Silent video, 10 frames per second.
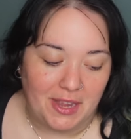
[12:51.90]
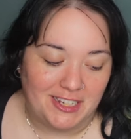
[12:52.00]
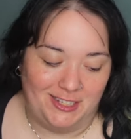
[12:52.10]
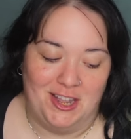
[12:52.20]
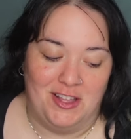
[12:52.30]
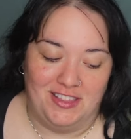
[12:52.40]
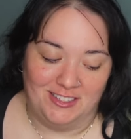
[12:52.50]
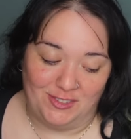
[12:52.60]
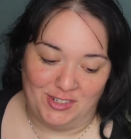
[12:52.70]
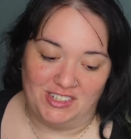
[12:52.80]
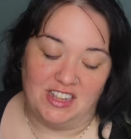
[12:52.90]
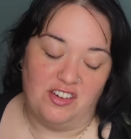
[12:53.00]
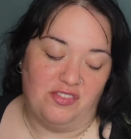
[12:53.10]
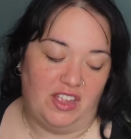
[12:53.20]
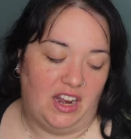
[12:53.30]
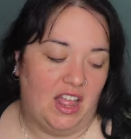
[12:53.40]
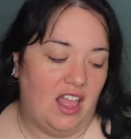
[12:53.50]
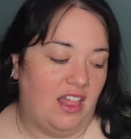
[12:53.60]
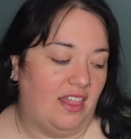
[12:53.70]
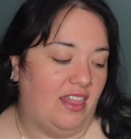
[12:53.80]
based on this first outfit
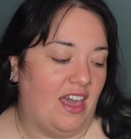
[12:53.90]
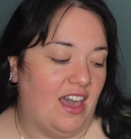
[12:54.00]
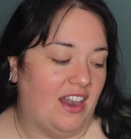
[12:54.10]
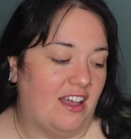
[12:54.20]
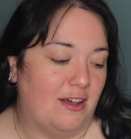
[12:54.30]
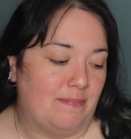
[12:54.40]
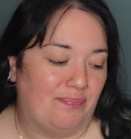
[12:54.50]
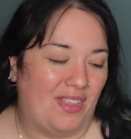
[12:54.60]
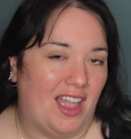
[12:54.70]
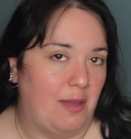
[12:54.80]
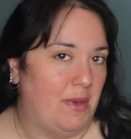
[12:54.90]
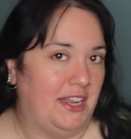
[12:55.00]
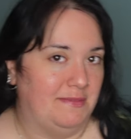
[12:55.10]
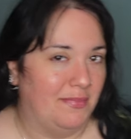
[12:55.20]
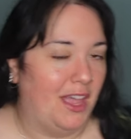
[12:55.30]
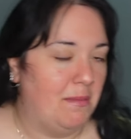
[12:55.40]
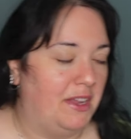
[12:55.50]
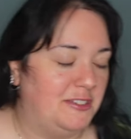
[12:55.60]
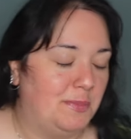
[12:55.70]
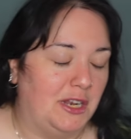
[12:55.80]
that um, I might. I
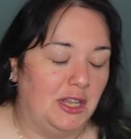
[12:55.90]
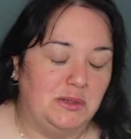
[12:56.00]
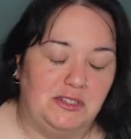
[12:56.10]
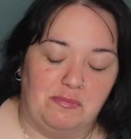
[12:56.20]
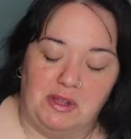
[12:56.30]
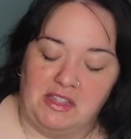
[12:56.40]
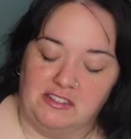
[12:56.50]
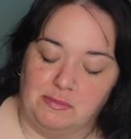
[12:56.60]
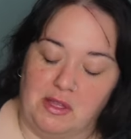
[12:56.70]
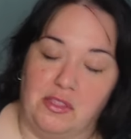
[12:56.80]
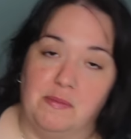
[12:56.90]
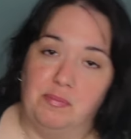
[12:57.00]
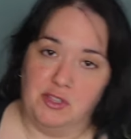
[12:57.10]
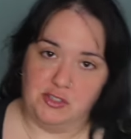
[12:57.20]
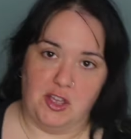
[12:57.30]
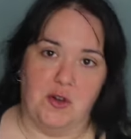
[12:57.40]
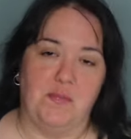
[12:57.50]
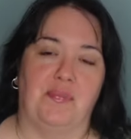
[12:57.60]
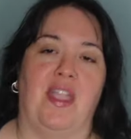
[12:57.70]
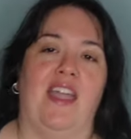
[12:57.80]
might spend loads of money this month. So
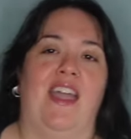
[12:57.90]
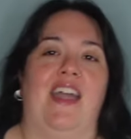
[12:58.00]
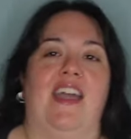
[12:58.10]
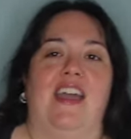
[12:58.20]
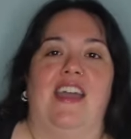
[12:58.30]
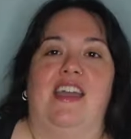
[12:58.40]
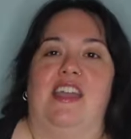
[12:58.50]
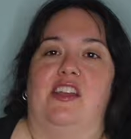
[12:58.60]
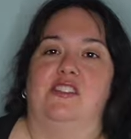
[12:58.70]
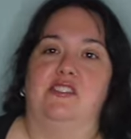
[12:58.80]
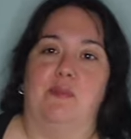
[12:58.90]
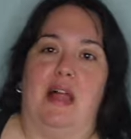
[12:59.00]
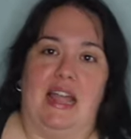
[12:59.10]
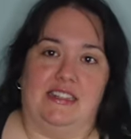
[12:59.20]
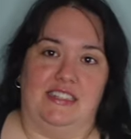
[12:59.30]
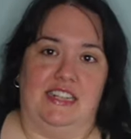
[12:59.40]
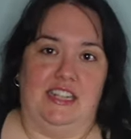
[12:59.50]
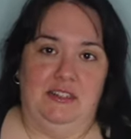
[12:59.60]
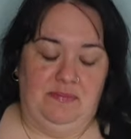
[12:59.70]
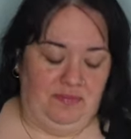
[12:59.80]
here's the black
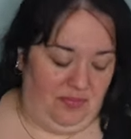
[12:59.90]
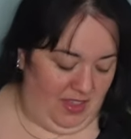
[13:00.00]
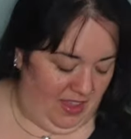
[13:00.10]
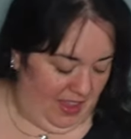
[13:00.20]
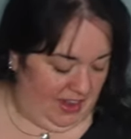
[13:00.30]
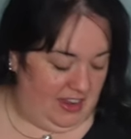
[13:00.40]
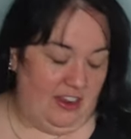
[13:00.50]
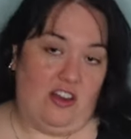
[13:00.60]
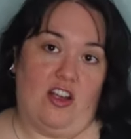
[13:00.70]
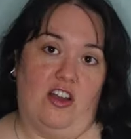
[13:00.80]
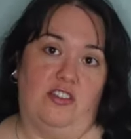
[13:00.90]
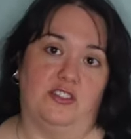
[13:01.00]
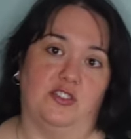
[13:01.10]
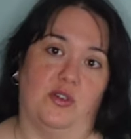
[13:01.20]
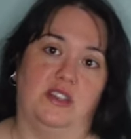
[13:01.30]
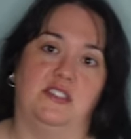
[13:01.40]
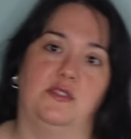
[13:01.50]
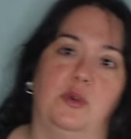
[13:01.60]
tee and here are the shorts,